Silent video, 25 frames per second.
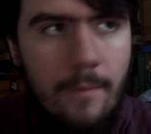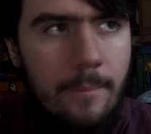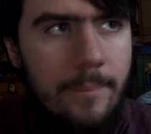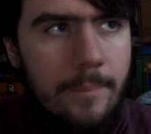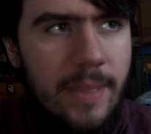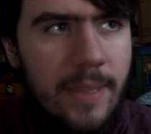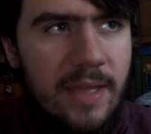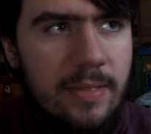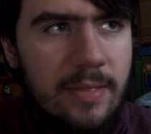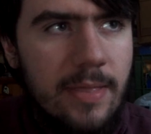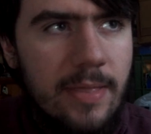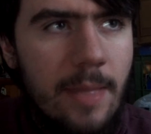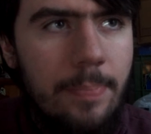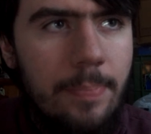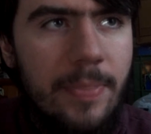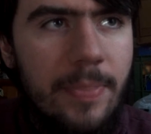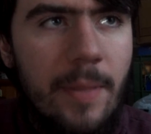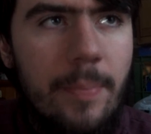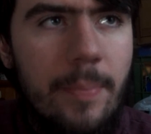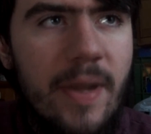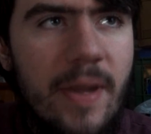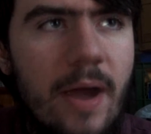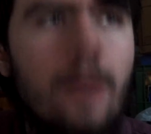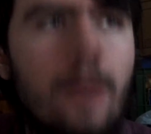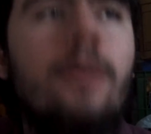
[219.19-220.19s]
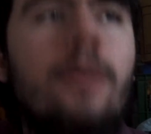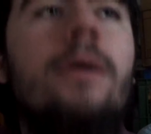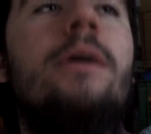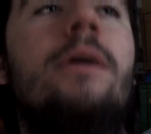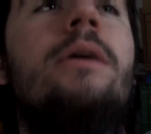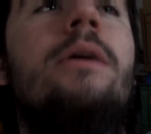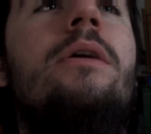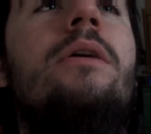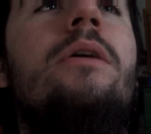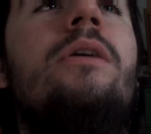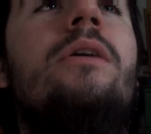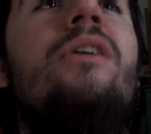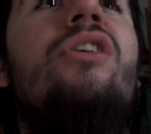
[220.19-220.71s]
picks up the power,
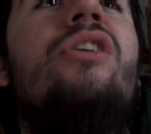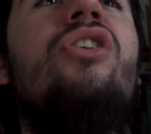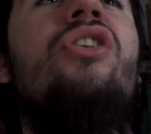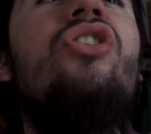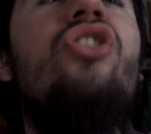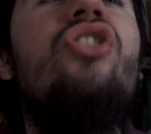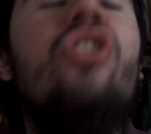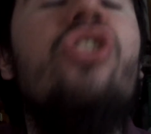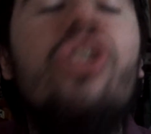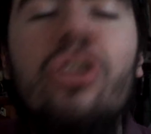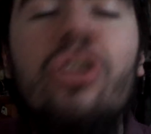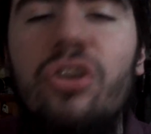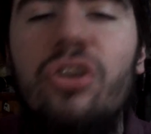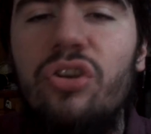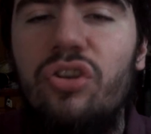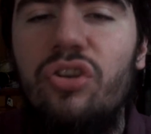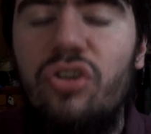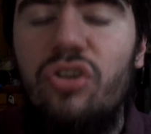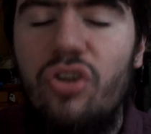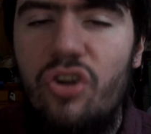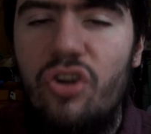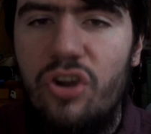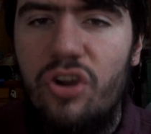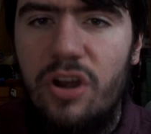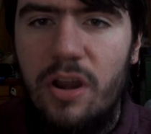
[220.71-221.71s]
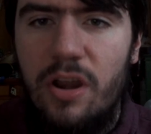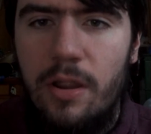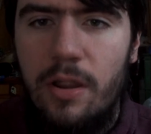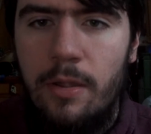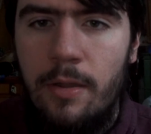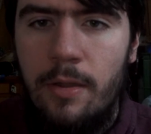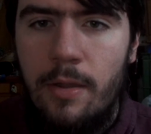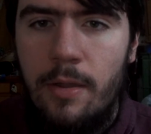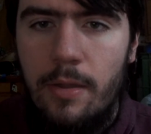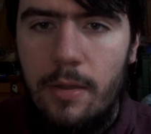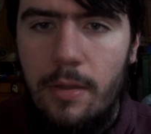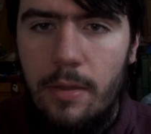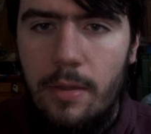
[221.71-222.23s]
and
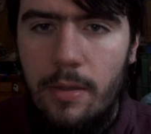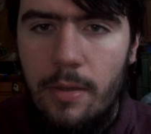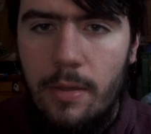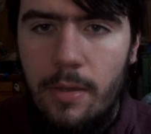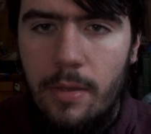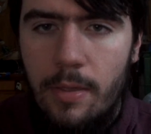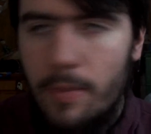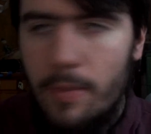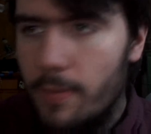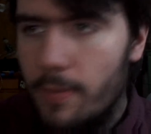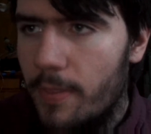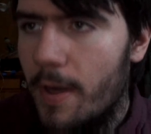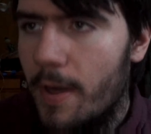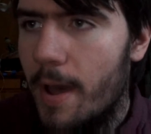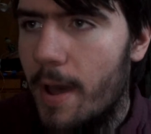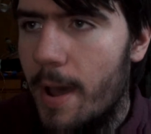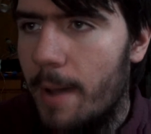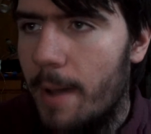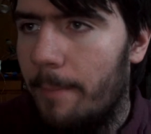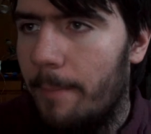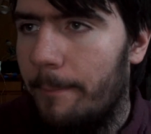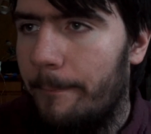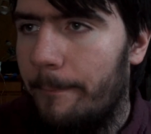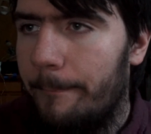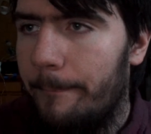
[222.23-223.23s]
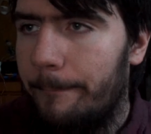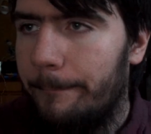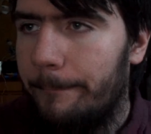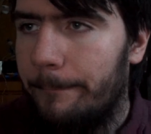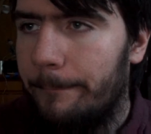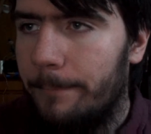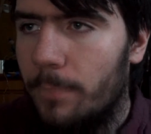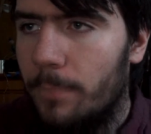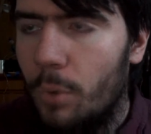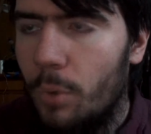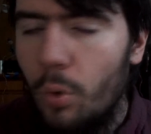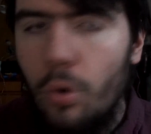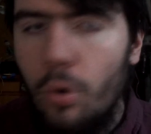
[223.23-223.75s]
turning the
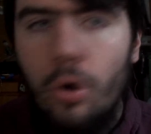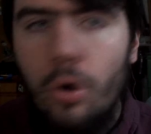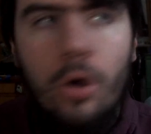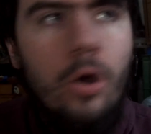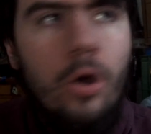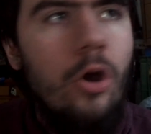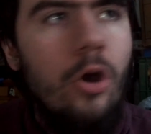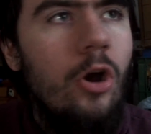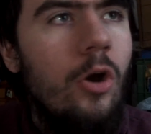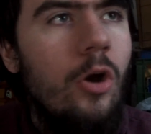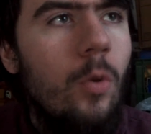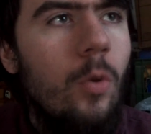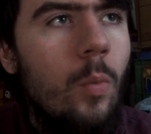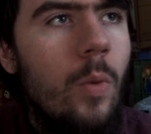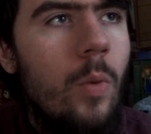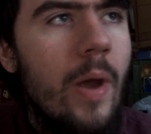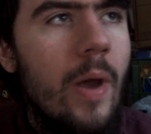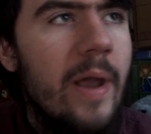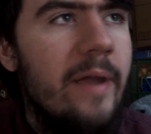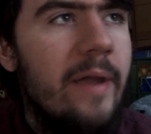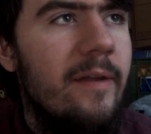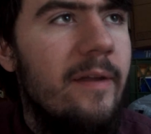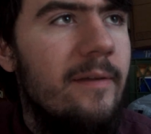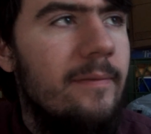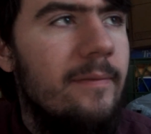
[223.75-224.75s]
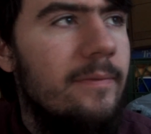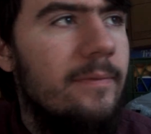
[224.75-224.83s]
waves,